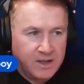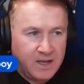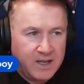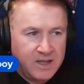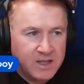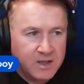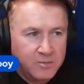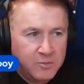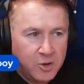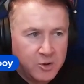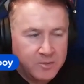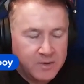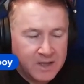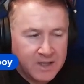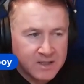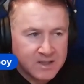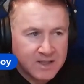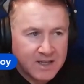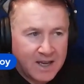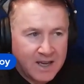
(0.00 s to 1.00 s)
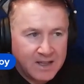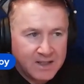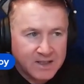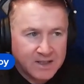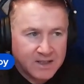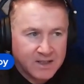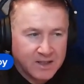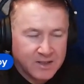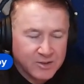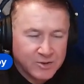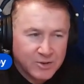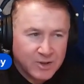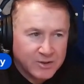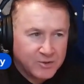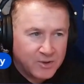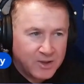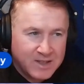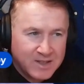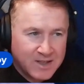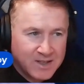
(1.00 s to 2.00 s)
At the moment, it's Gallagher. So I
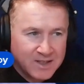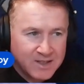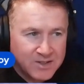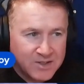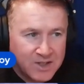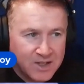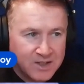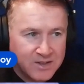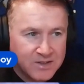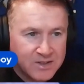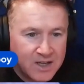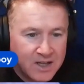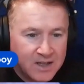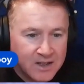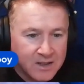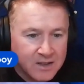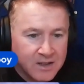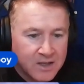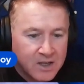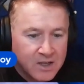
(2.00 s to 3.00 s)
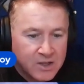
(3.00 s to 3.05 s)
don't think you can change that.